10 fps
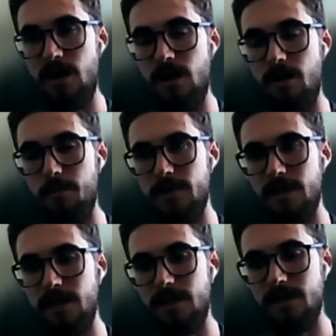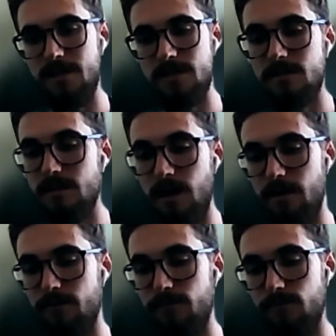um, and
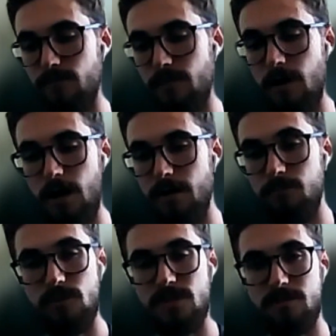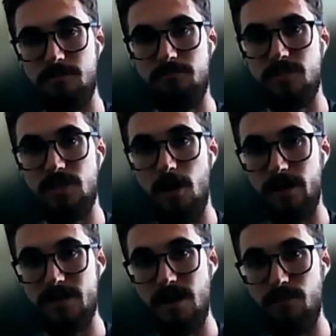I've I was
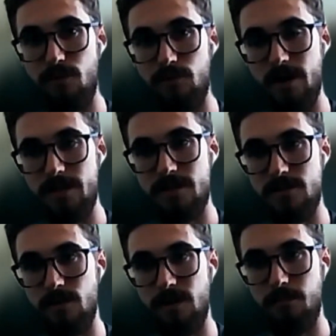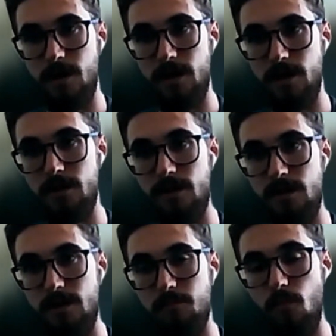stuck in several ruts during my
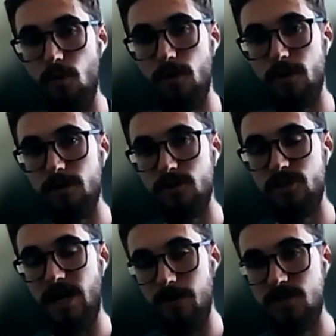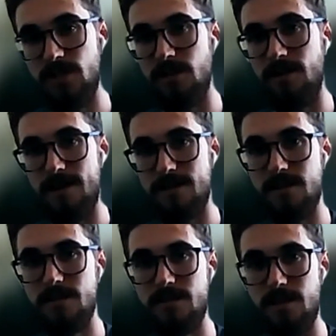more challenging
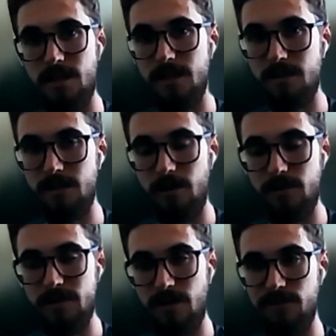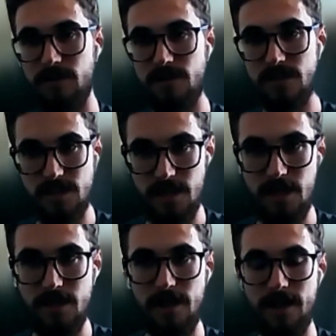classes. And I would definitely
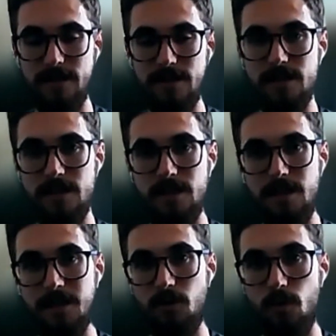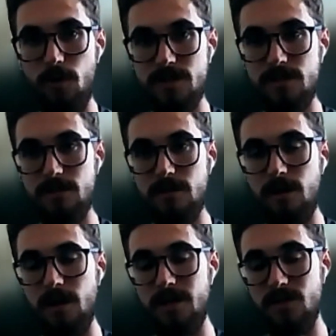say that the course
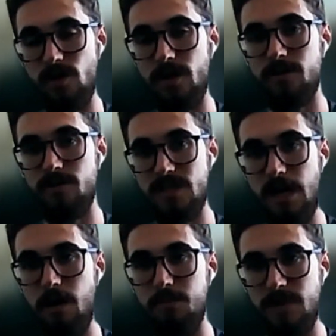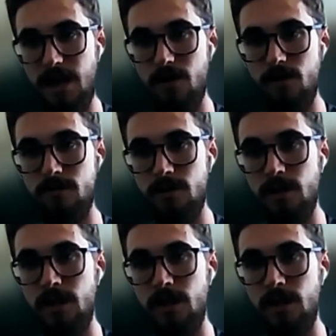uh, instructors helped me out.